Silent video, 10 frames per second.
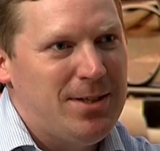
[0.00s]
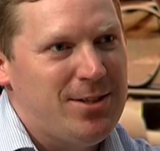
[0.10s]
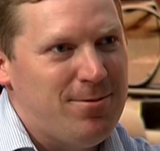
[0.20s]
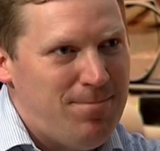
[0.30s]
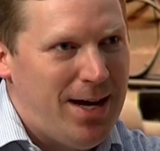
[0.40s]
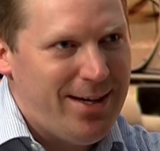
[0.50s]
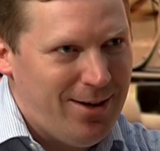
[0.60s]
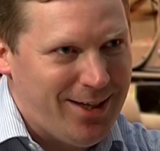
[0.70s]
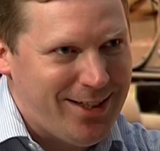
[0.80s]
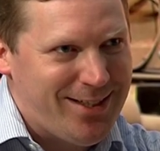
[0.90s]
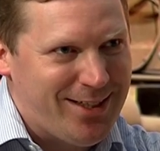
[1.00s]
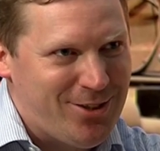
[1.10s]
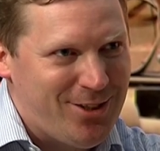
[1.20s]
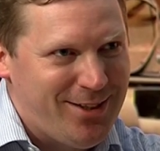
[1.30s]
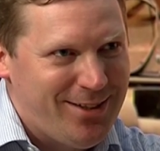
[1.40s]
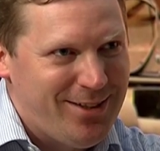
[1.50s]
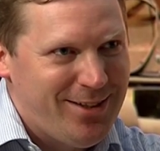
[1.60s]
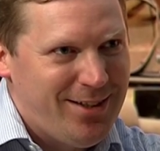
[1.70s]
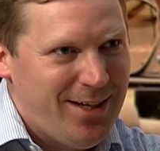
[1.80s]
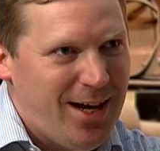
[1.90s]
because of bad architecture.
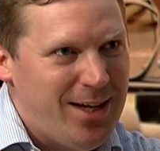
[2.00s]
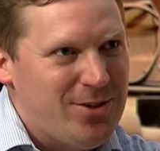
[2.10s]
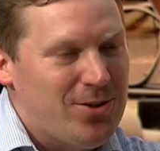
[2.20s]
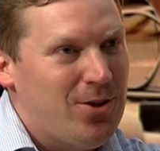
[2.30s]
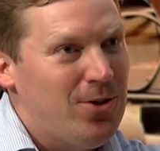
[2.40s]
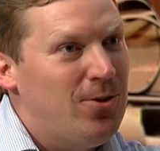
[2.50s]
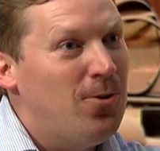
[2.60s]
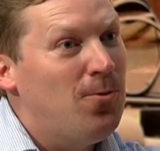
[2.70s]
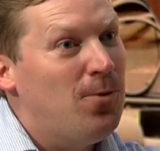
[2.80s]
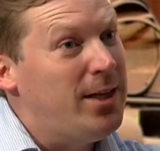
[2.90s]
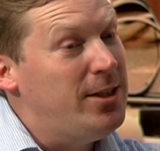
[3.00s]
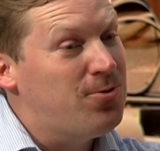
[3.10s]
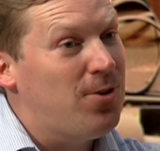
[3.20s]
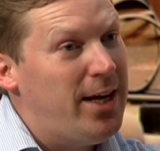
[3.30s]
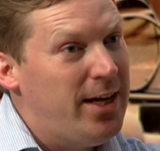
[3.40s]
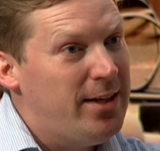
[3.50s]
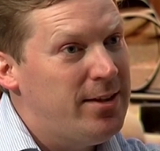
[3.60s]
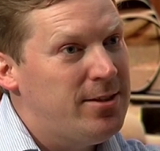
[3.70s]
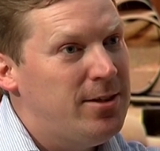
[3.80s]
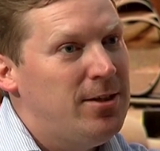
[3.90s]
And so when I
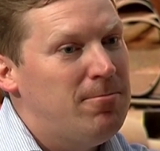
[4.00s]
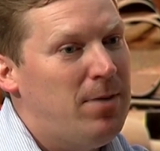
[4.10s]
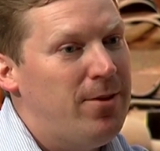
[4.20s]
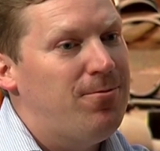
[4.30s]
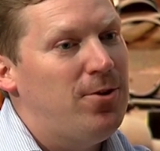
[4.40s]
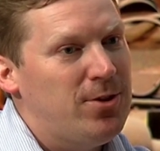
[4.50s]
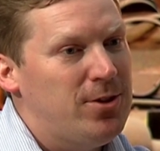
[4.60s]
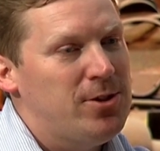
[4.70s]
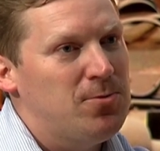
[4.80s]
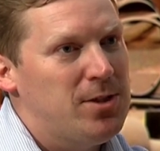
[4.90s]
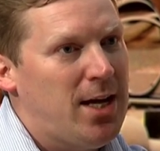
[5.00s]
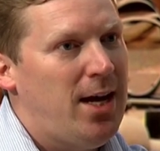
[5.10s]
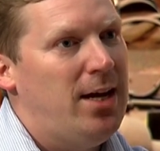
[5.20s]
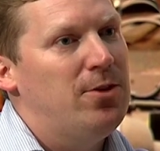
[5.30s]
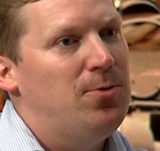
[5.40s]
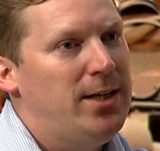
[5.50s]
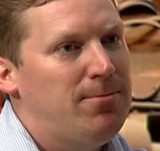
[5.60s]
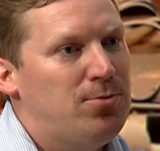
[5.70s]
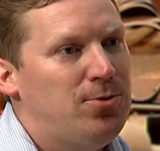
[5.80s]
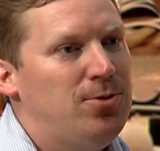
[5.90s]
trained, my focus was how do we
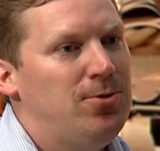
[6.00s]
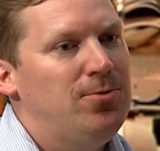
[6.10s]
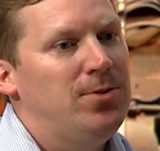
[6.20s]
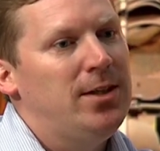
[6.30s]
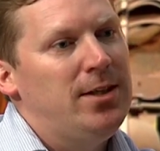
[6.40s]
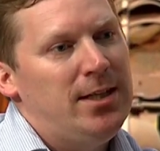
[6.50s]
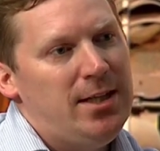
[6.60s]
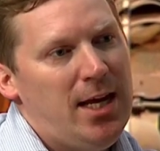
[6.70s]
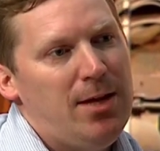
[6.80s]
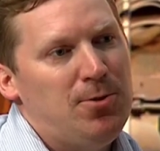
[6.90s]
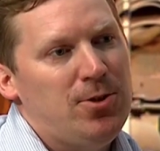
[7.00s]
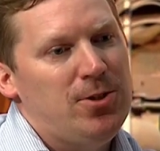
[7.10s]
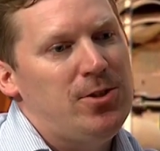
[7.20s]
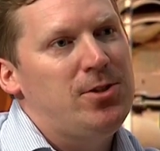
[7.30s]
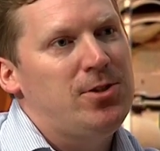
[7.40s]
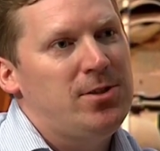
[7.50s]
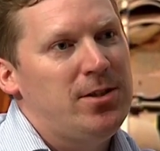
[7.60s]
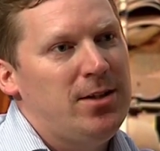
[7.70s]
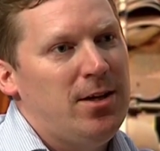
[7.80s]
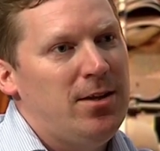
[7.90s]
improve neighborhoods
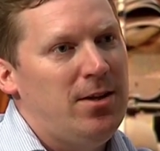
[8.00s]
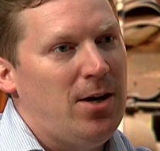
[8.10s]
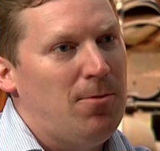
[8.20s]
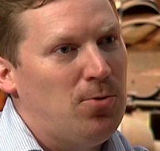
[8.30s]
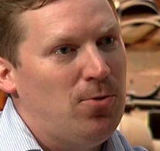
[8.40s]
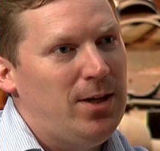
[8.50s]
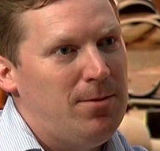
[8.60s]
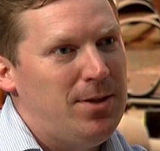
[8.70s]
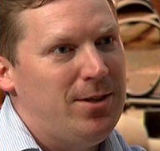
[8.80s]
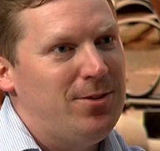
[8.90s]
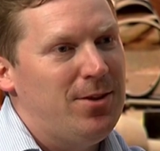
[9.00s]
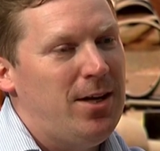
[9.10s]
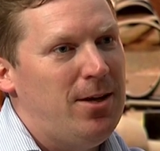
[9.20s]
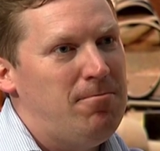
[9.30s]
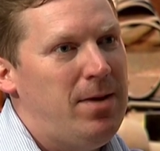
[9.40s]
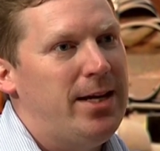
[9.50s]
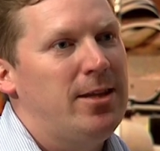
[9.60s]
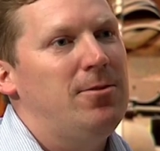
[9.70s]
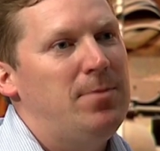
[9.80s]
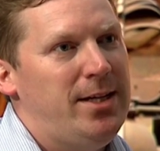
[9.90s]
that are poorly built and make
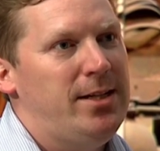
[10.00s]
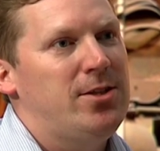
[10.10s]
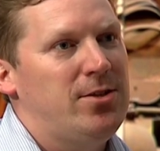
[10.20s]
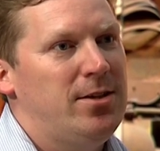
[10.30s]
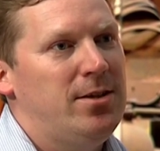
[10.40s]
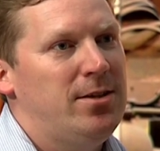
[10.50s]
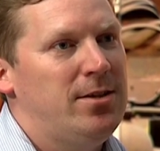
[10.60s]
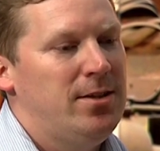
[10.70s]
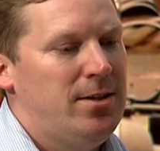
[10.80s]
them into